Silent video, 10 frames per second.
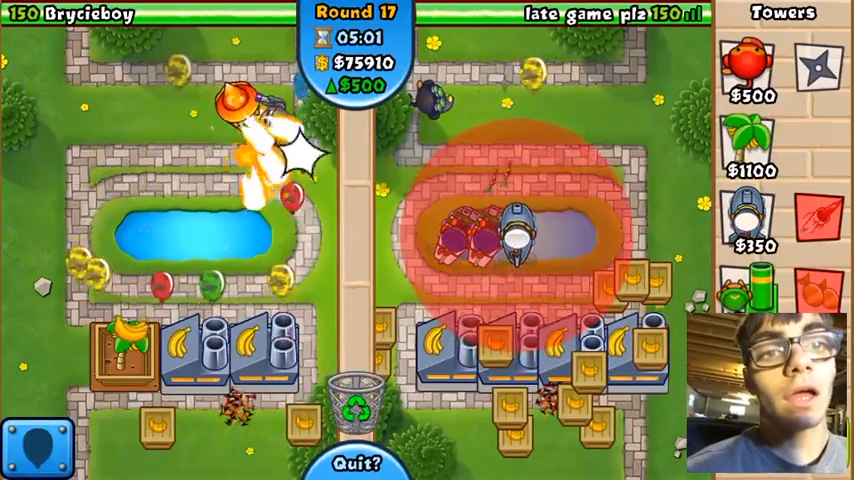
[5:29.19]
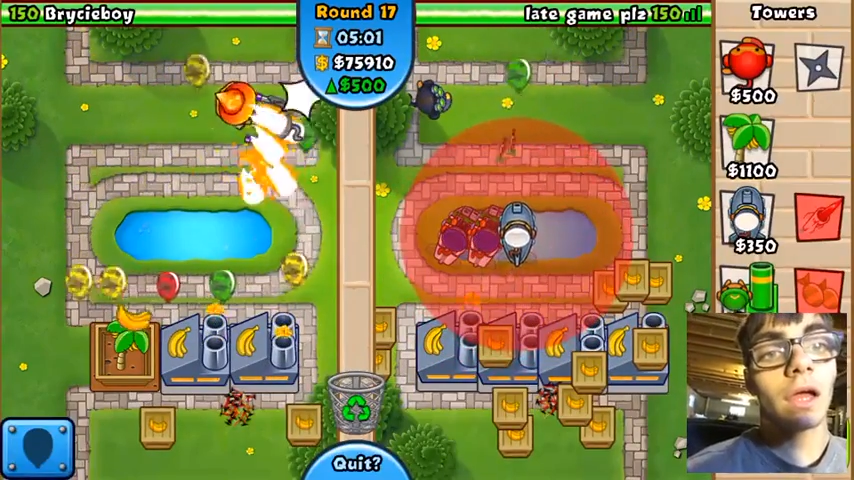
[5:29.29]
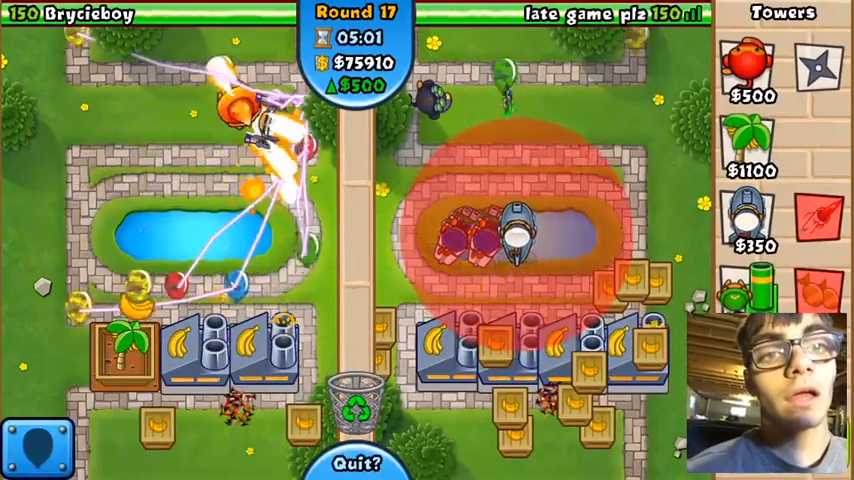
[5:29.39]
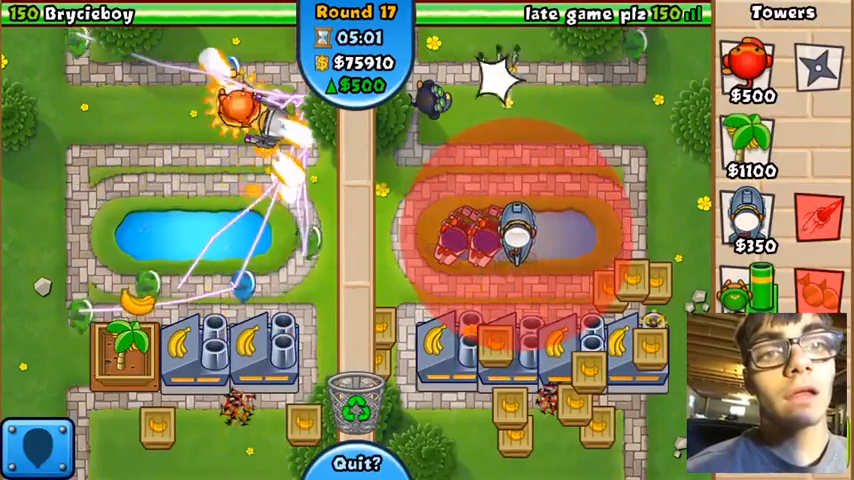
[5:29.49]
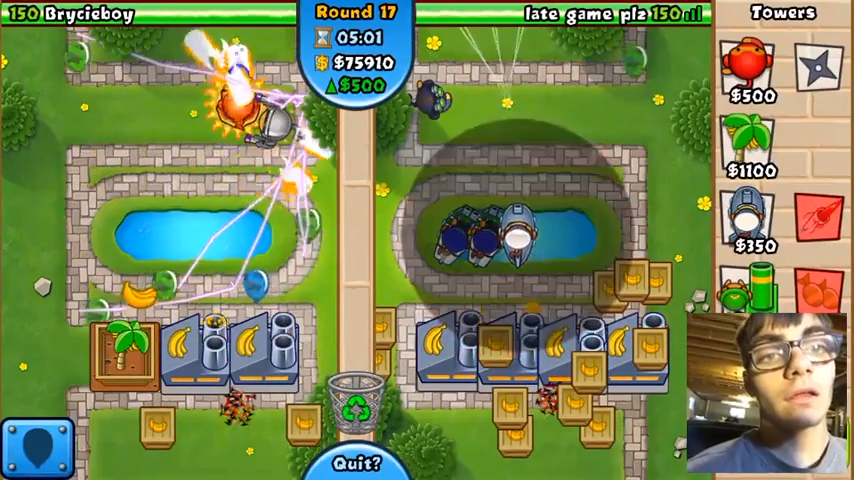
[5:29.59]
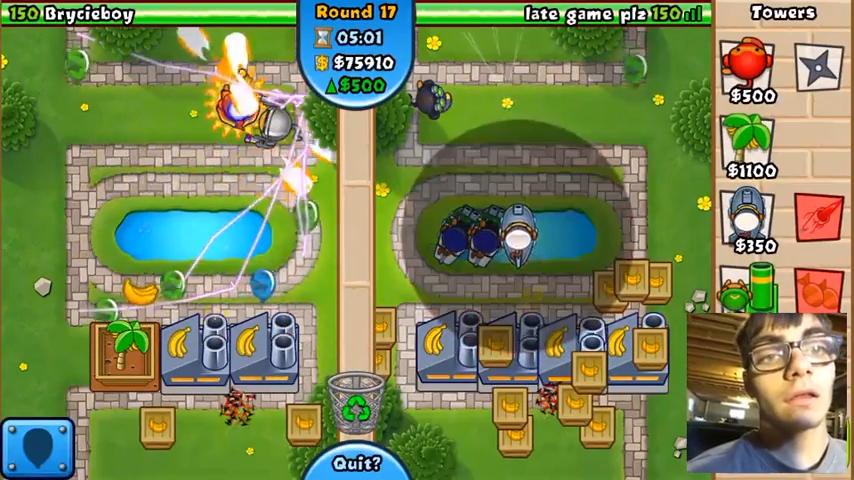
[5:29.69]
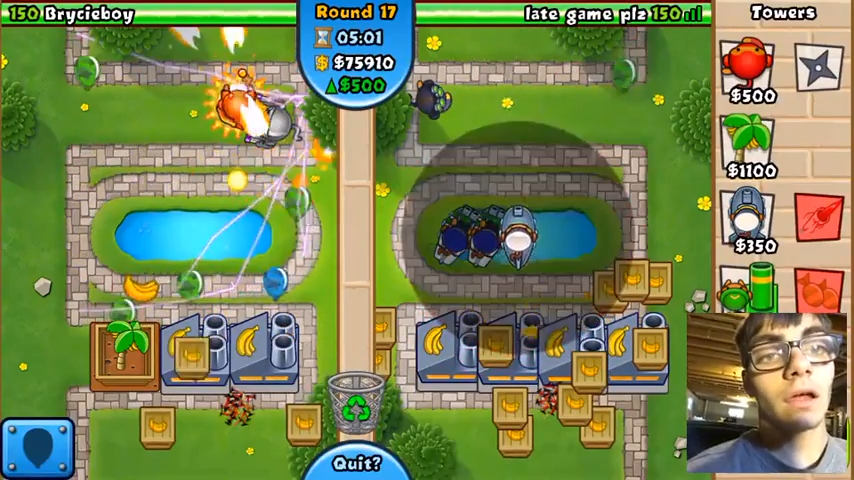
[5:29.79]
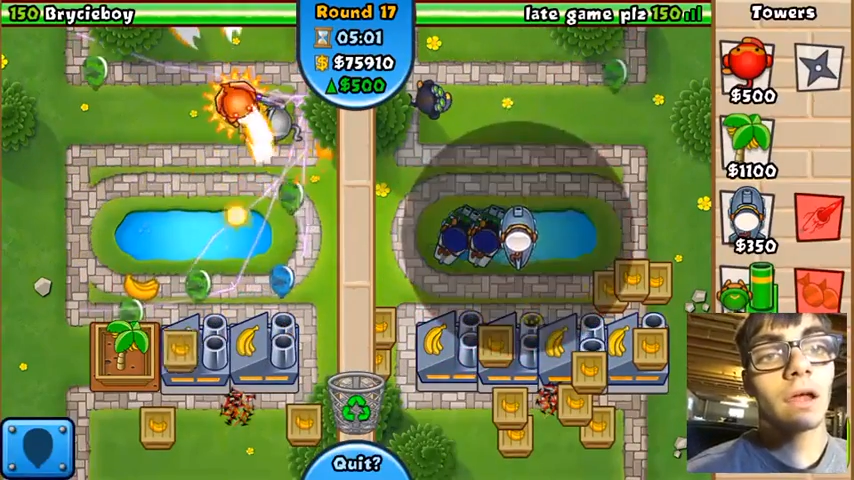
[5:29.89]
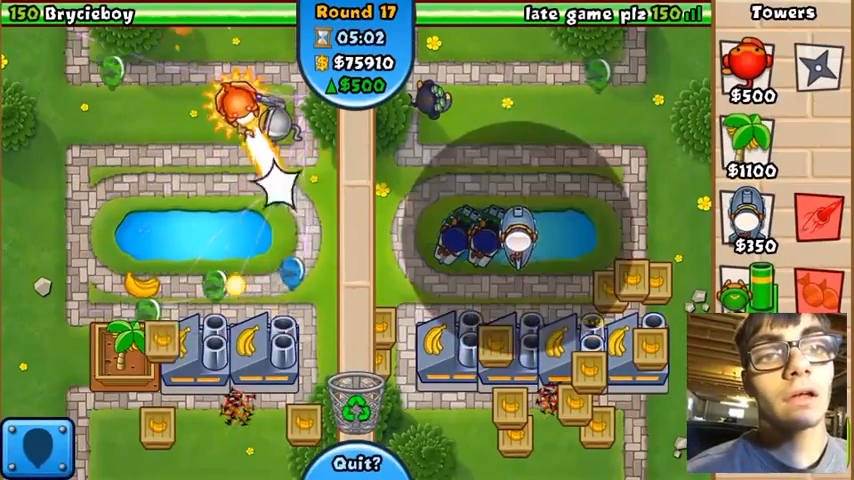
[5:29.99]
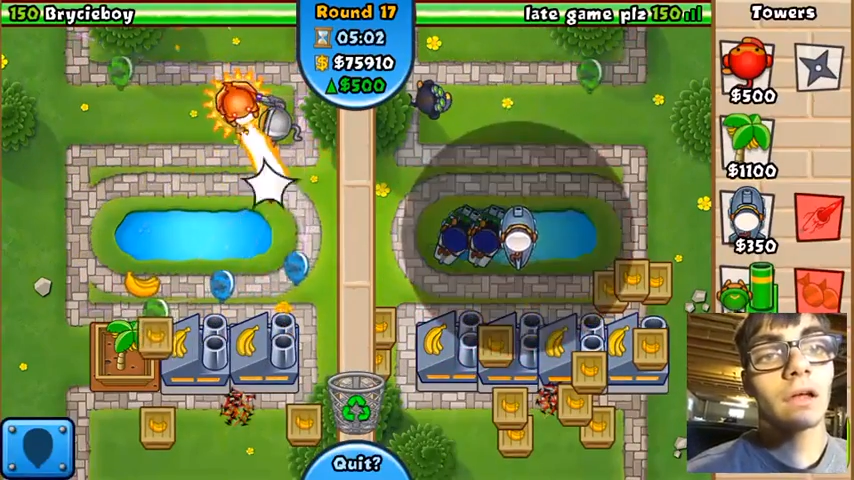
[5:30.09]
and
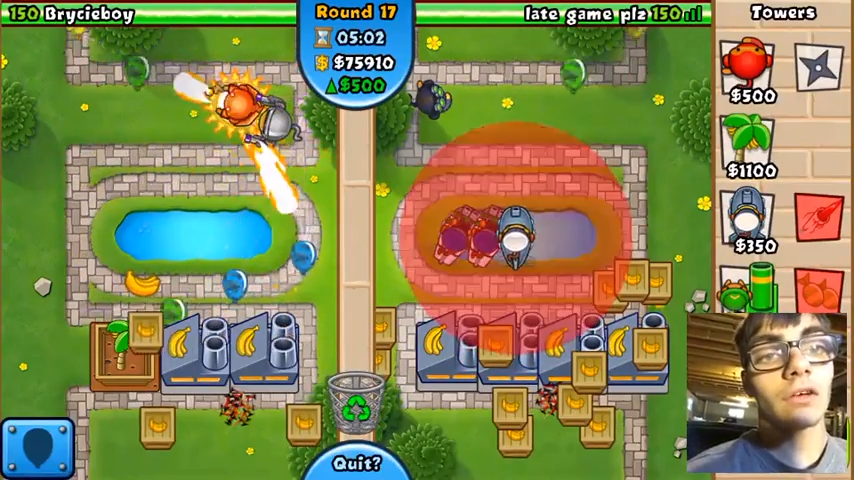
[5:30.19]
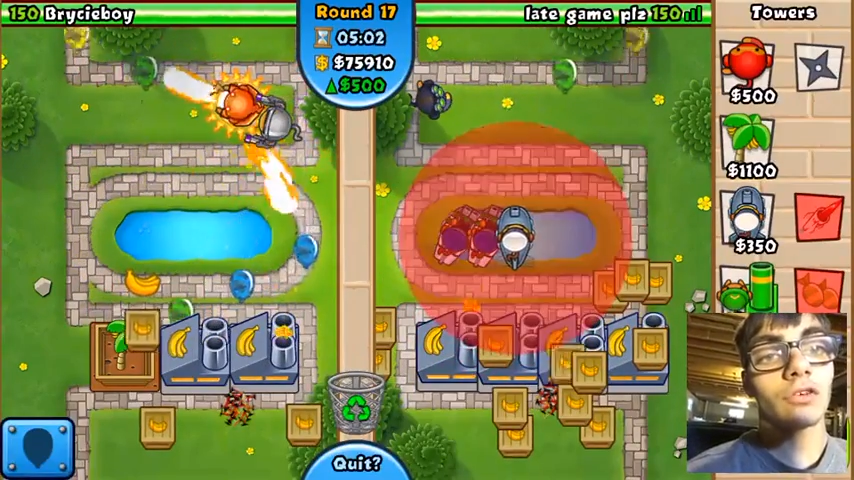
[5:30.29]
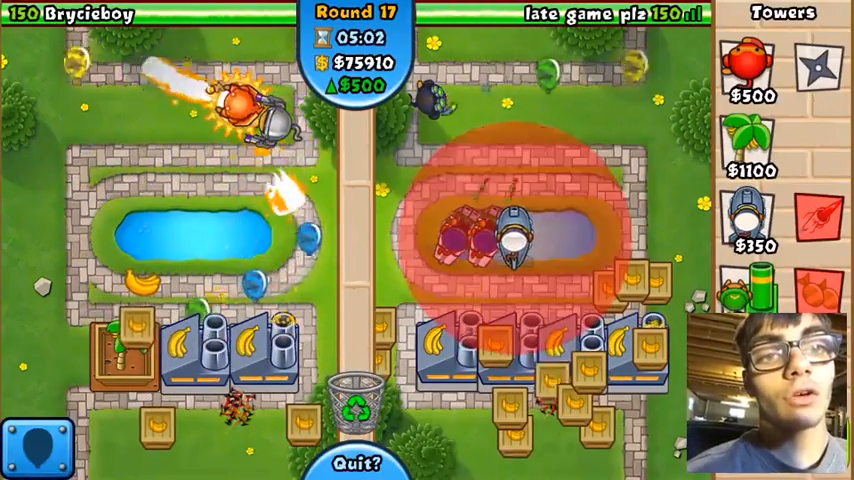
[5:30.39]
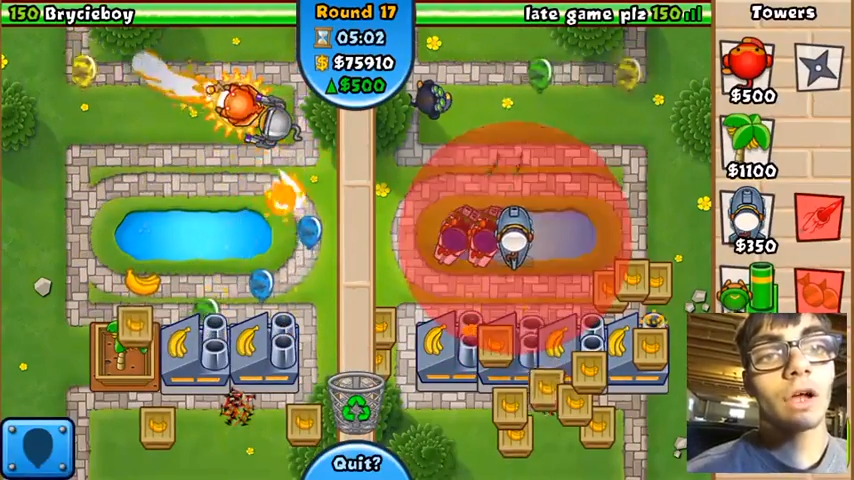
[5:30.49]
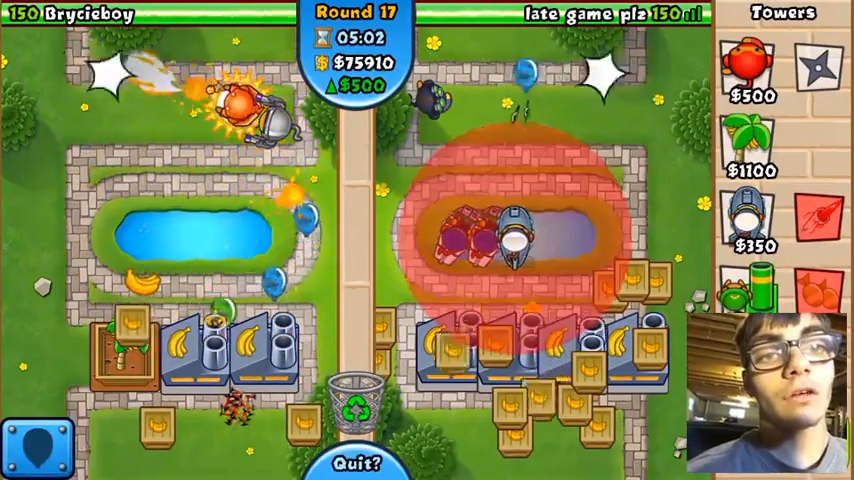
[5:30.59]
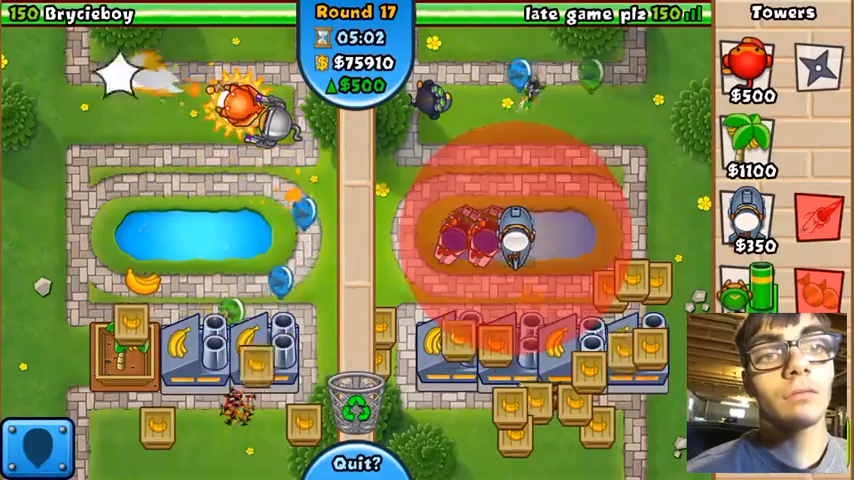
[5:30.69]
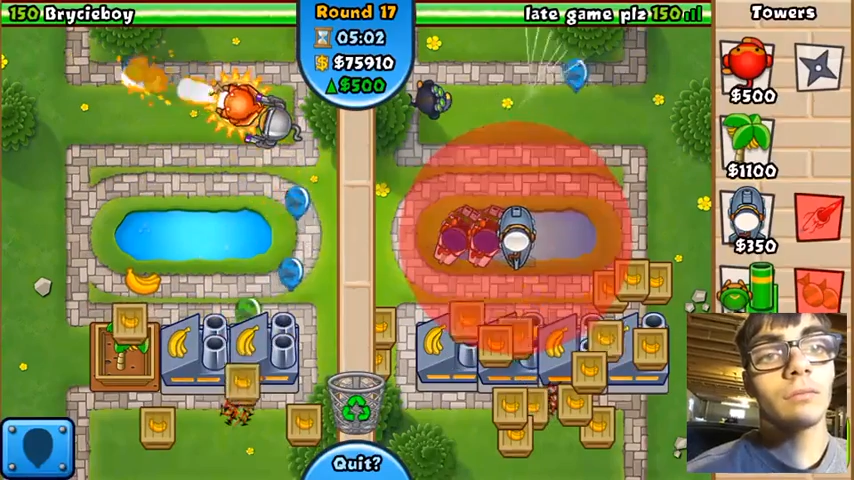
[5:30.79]
I try and